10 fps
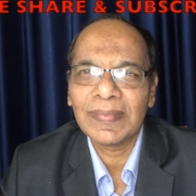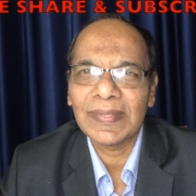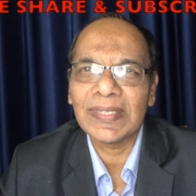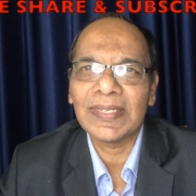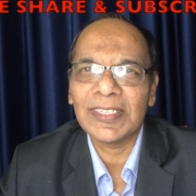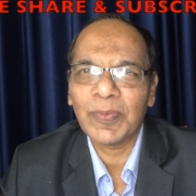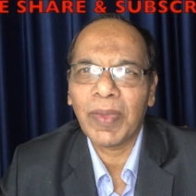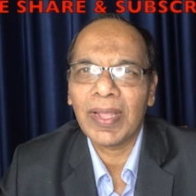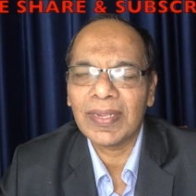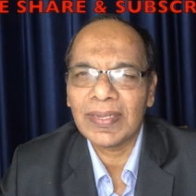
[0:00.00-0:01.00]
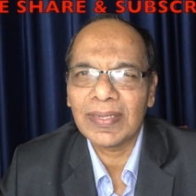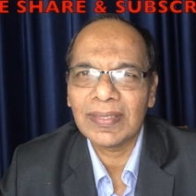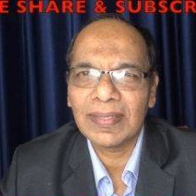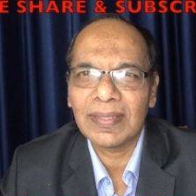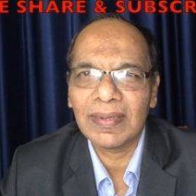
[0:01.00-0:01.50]
This is my
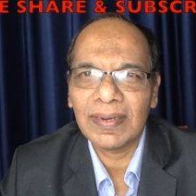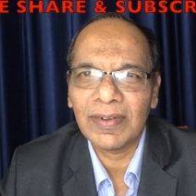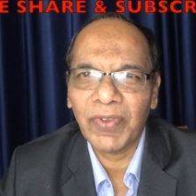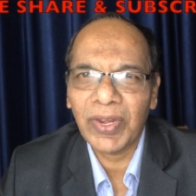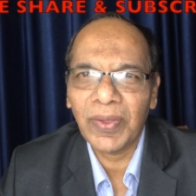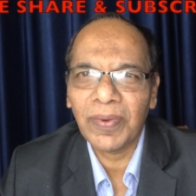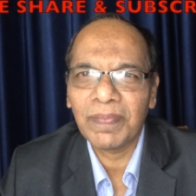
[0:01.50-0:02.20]
third video.